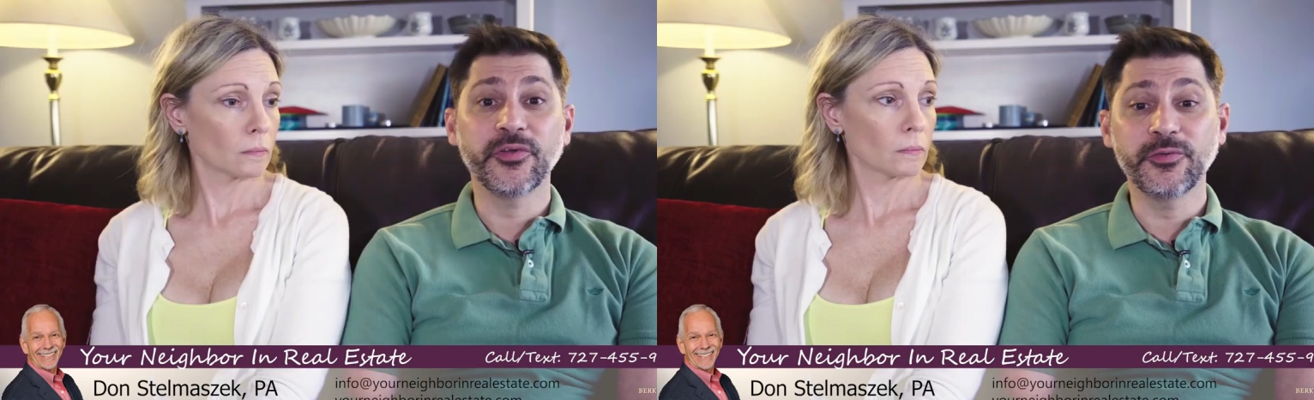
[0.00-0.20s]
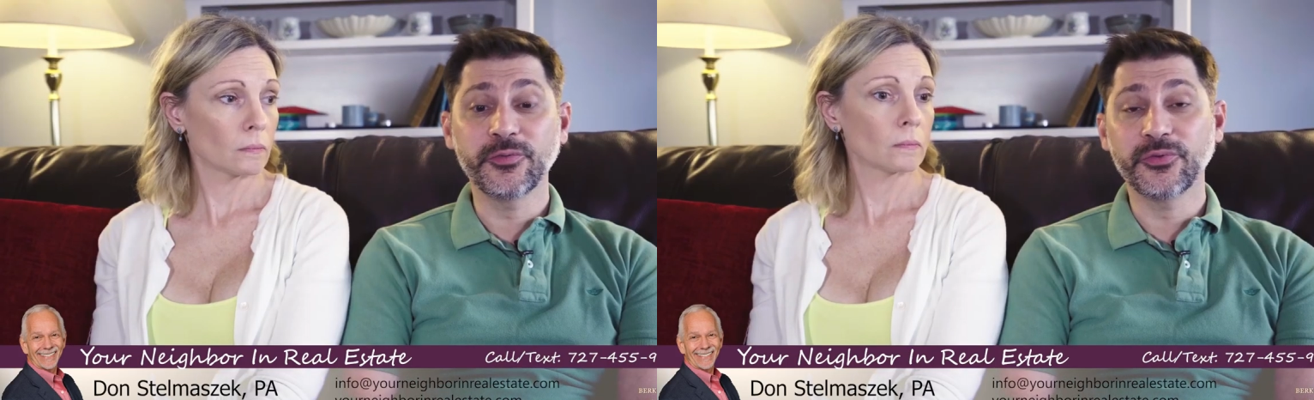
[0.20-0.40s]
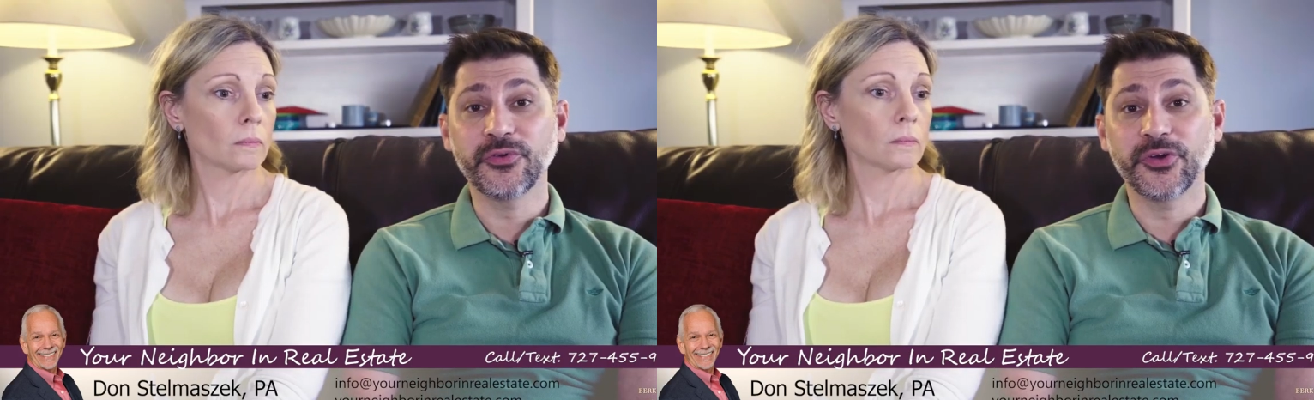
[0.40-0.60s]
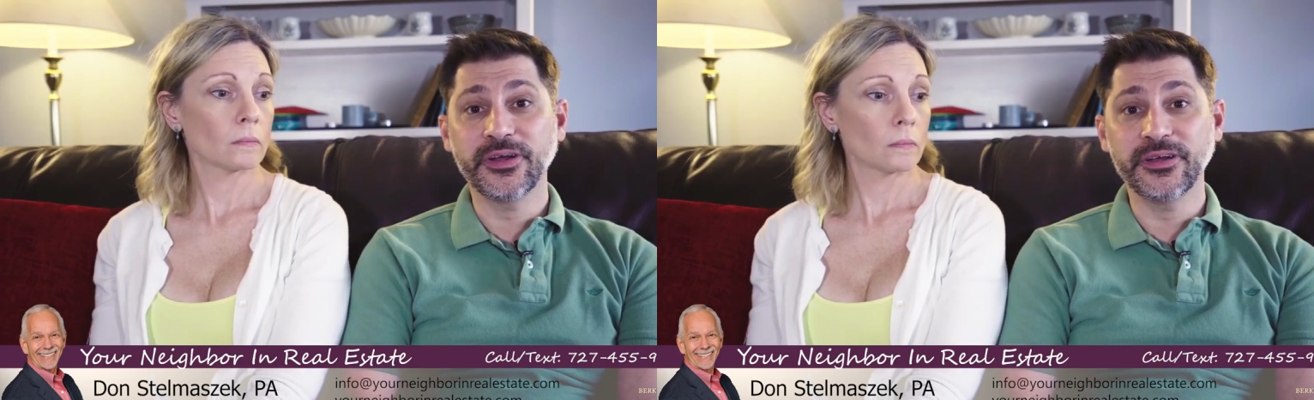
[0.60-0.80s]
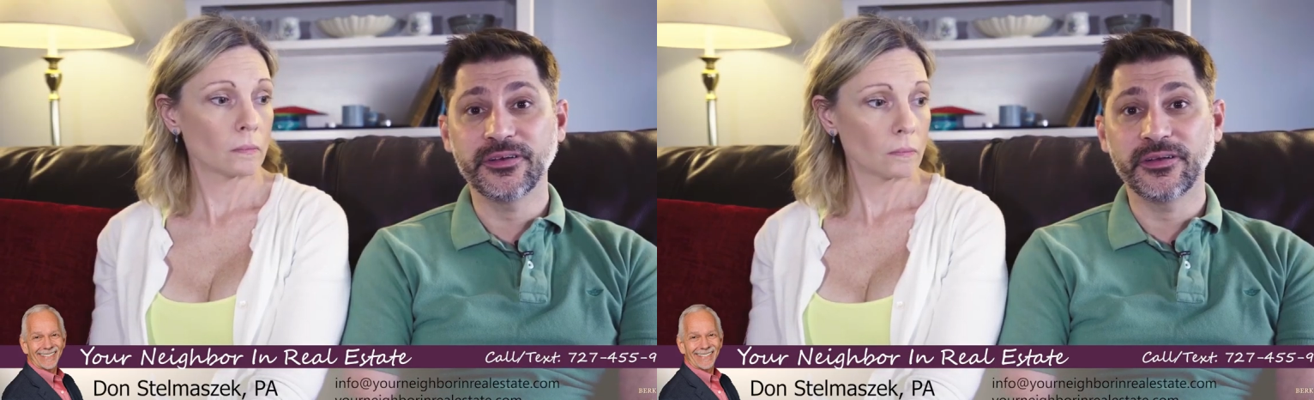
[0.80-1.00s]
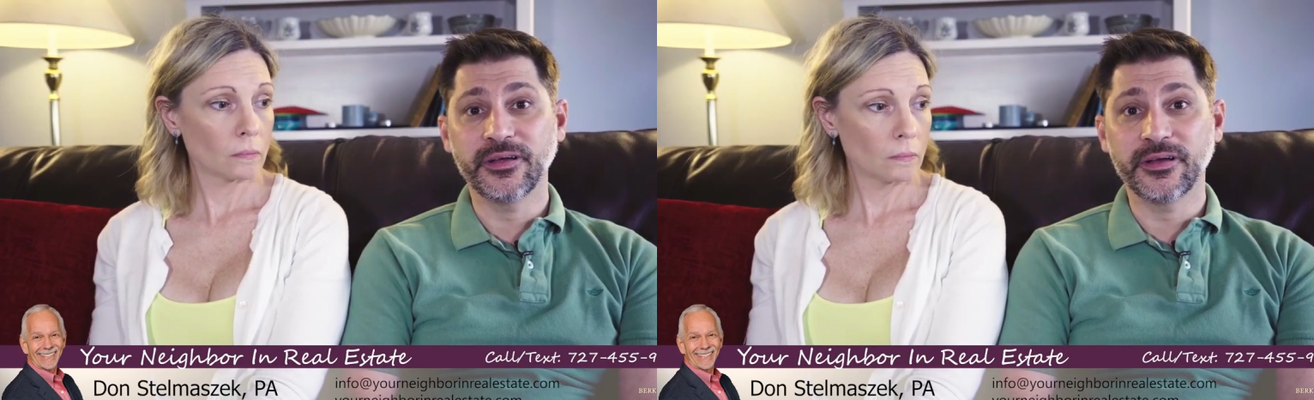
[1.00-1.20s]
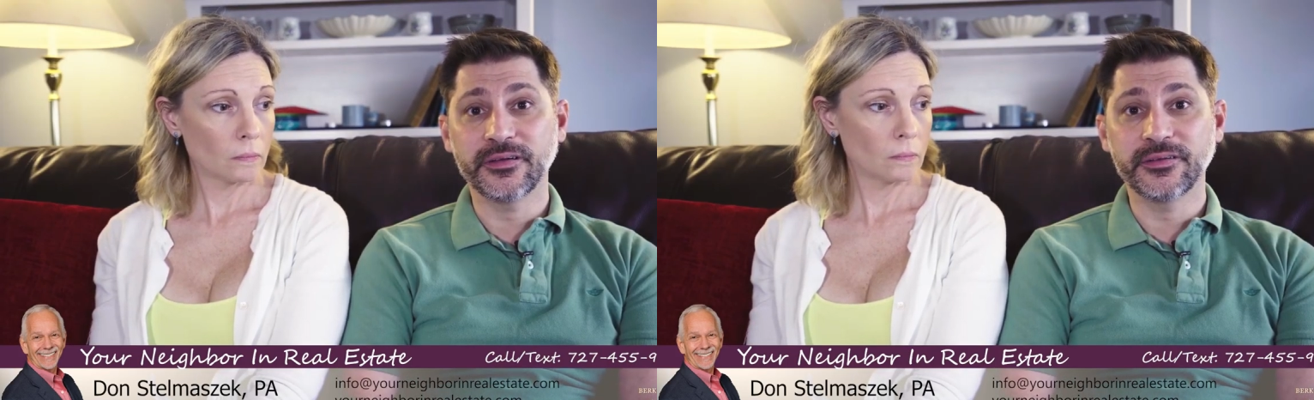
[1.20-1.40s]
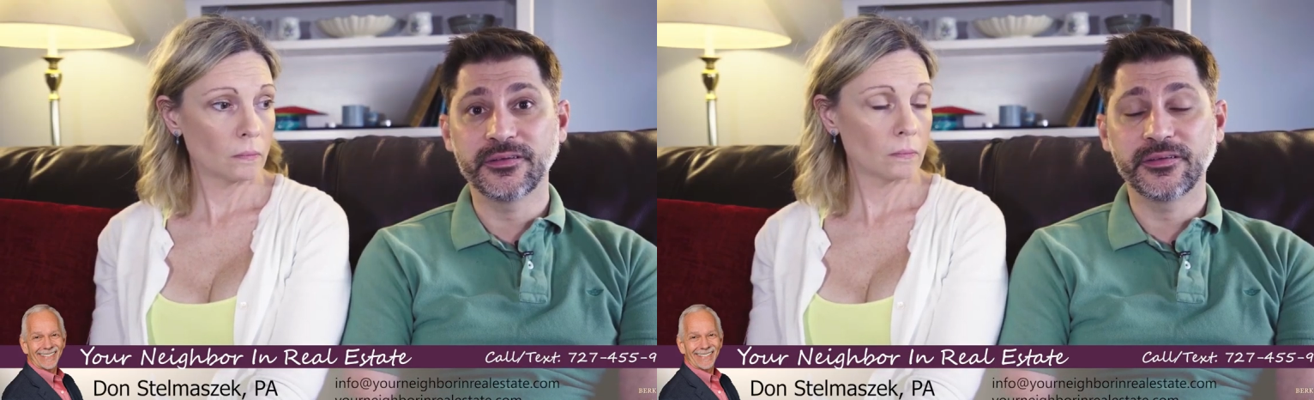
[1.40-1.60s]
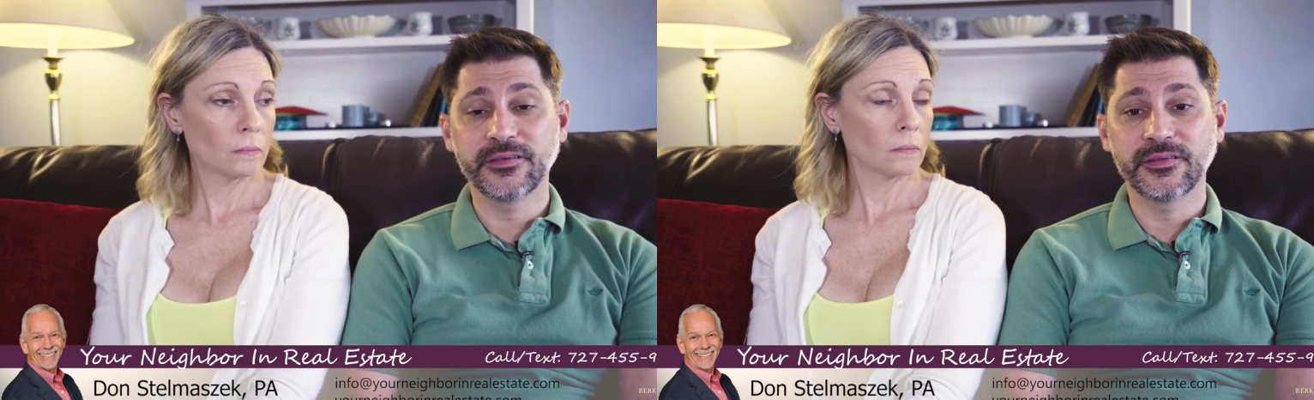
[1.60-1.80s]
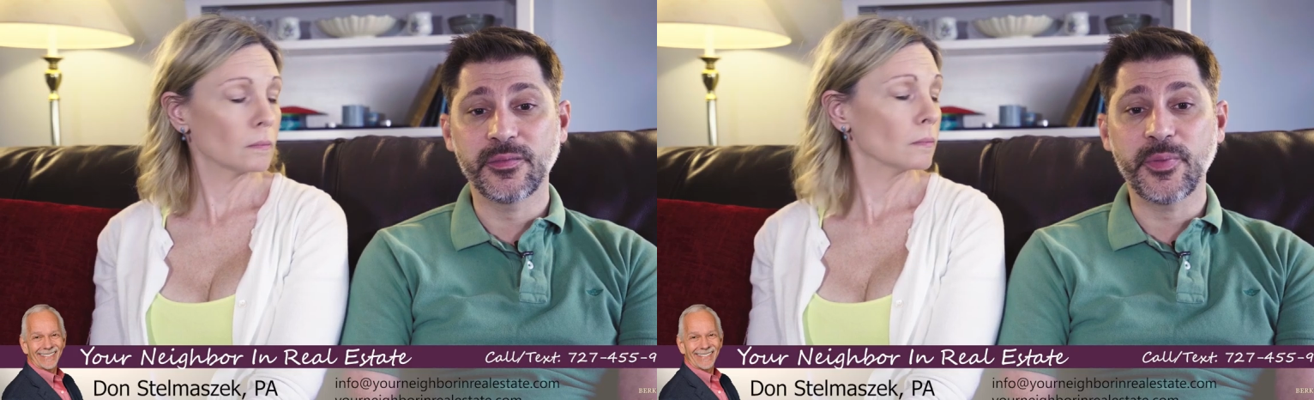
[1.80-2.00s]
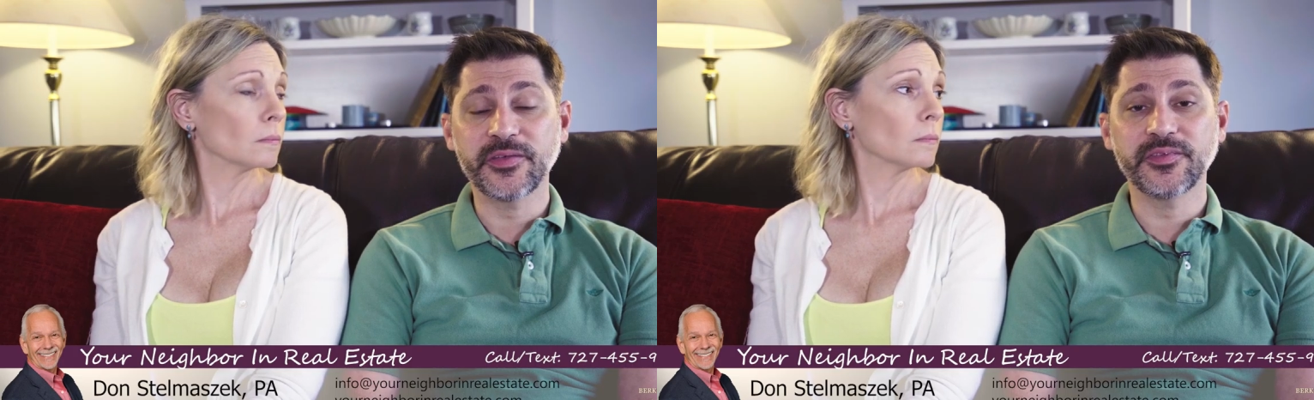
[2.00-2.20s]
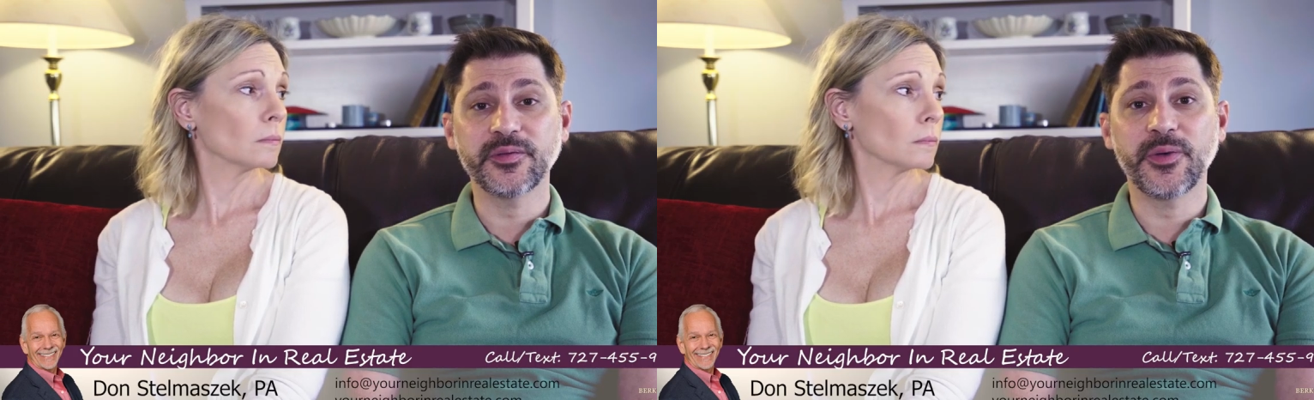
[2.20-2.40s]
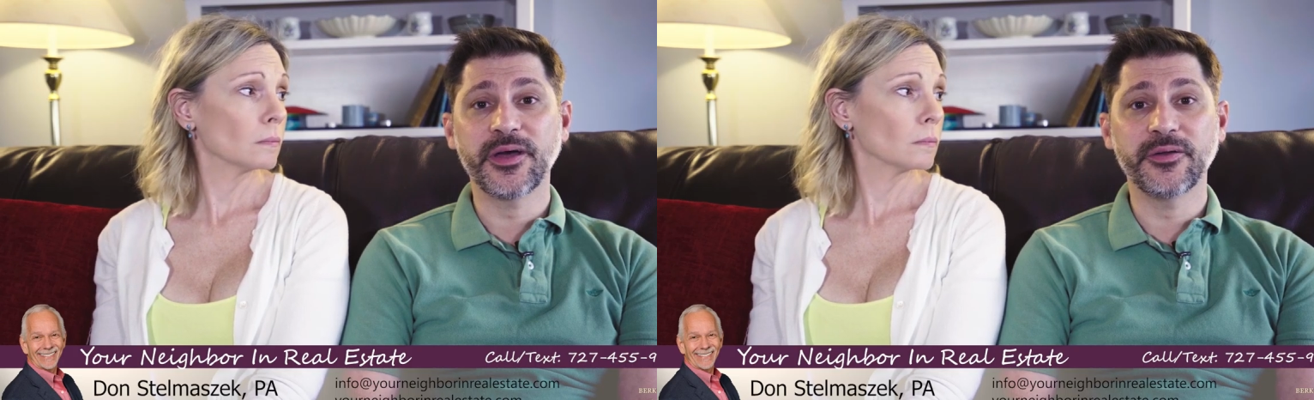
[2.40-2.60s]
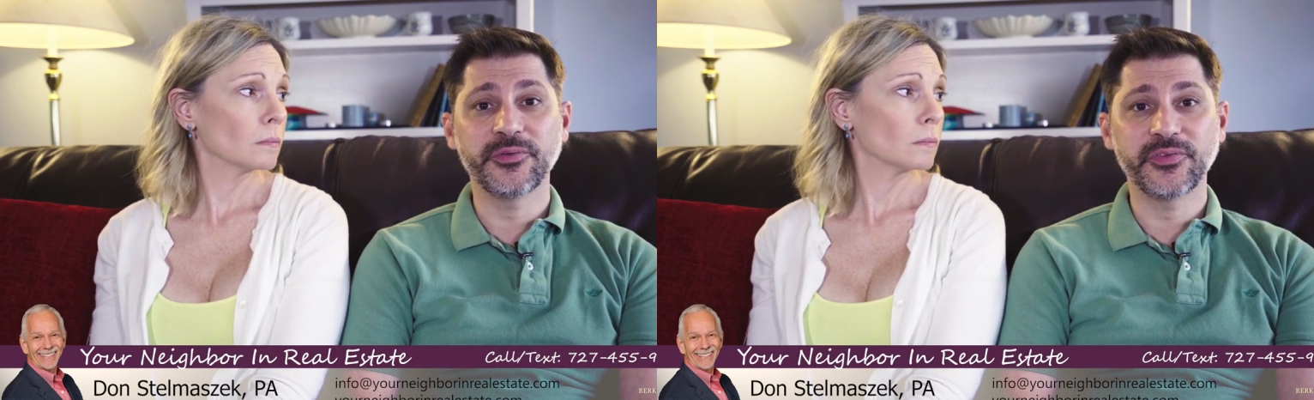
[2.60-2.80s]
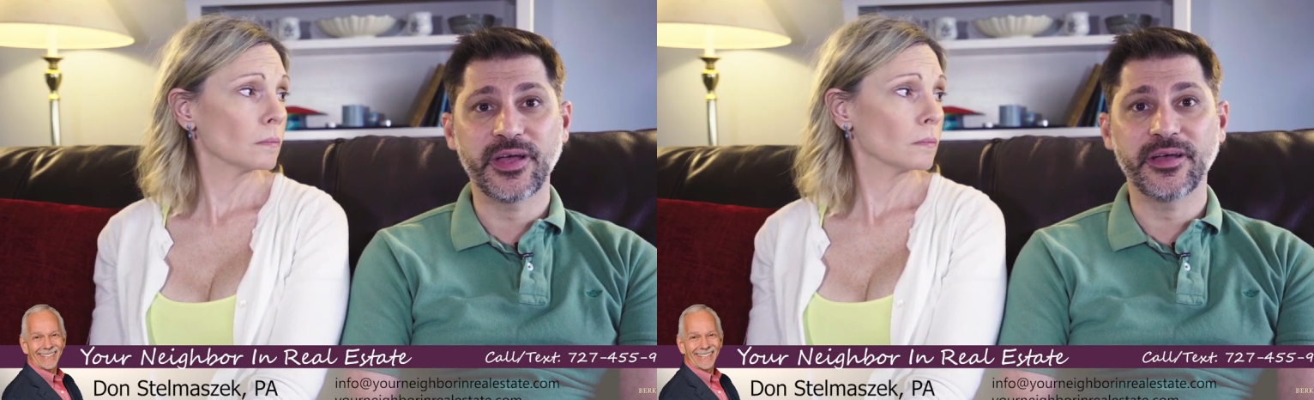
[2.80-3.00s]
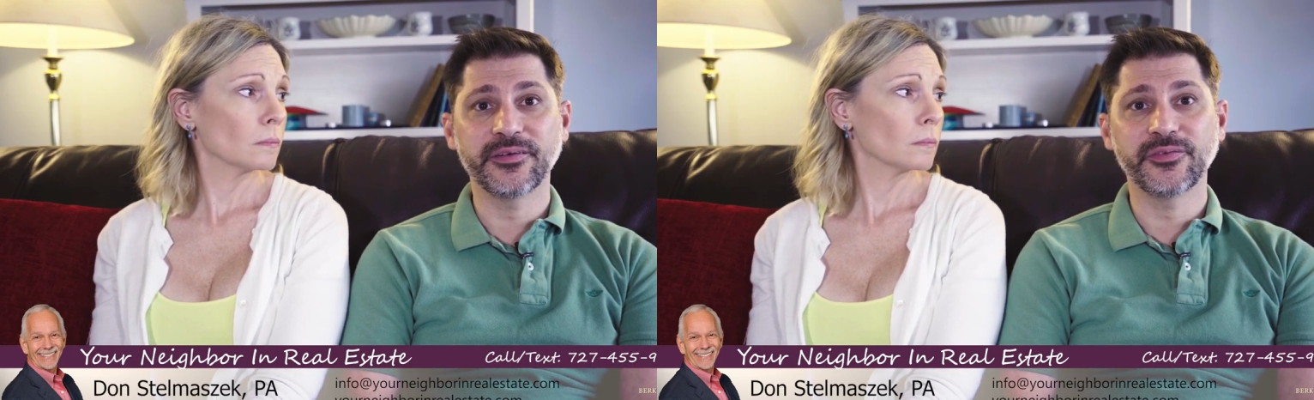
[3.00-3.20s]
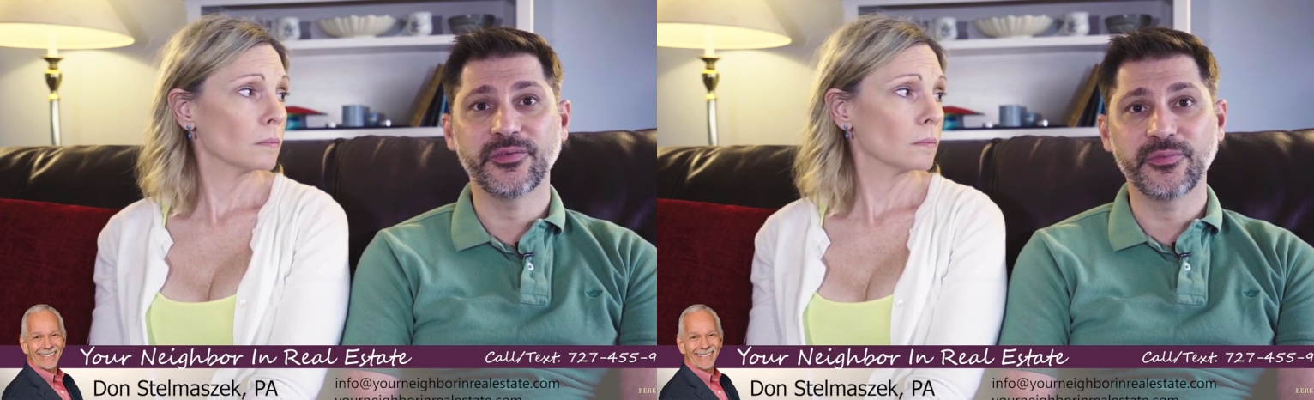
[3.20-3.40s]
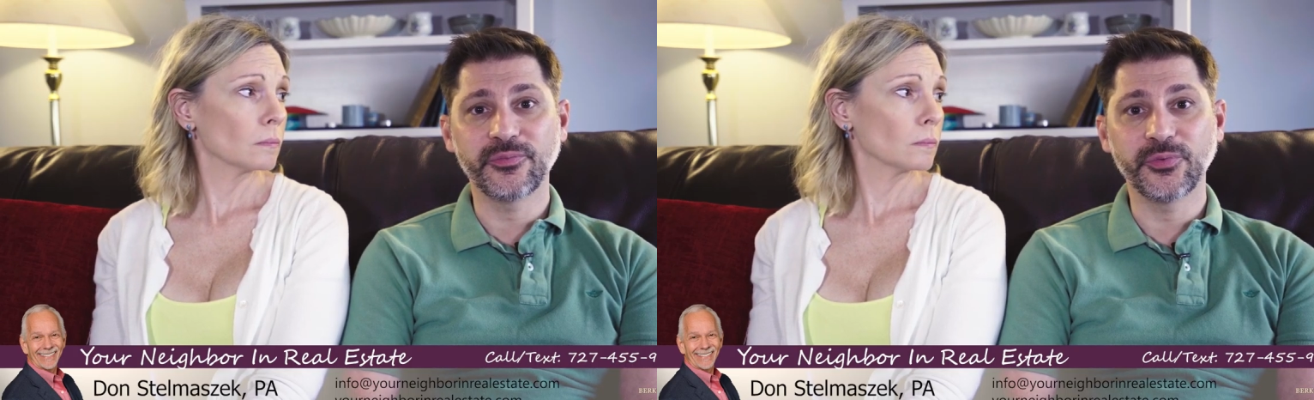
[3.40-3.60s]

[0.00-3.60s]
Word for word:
Speaker 1: The service was great. Uh, the best thing about it was Don